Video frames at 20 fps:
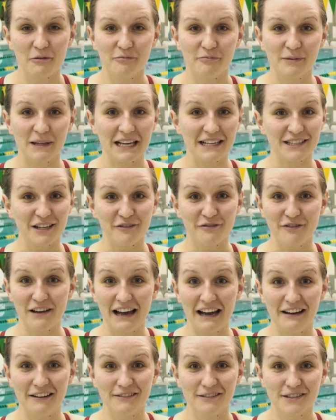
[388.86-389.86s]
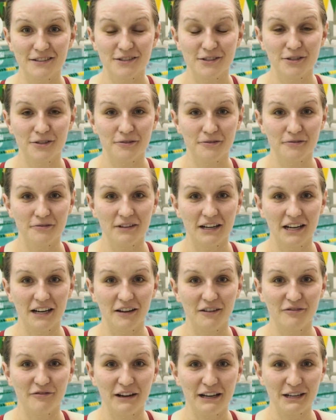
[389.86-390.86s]
place I found
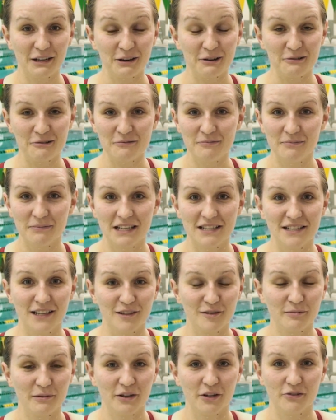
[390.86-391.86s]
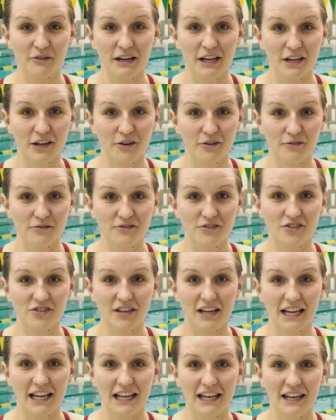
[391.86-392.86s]
to find a home, and Doug's been a great
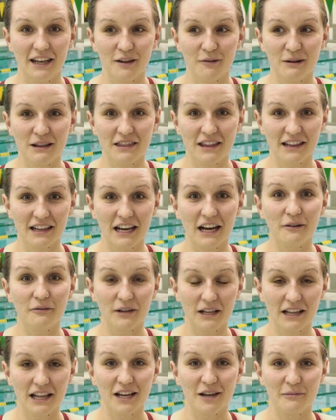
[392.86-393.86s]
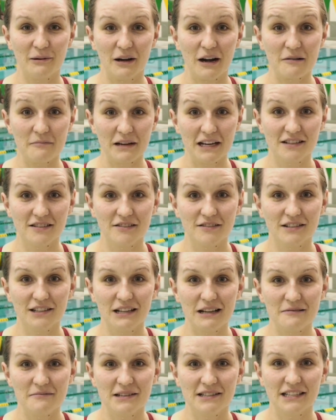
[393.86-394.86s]
coach. And the one thing that I really like about our Masters
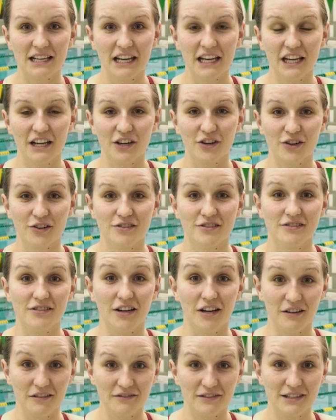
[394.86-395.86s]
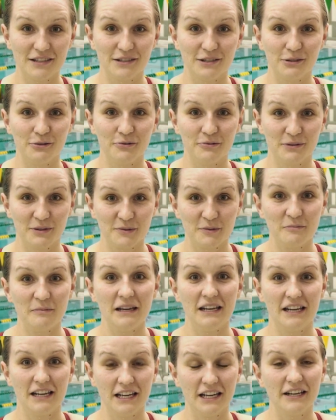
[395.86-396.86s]
Club is that he encourages all of us to go to a swim
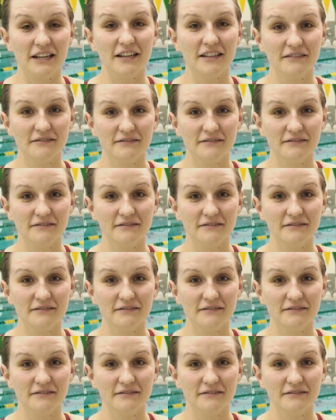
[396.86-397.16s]
meet a year.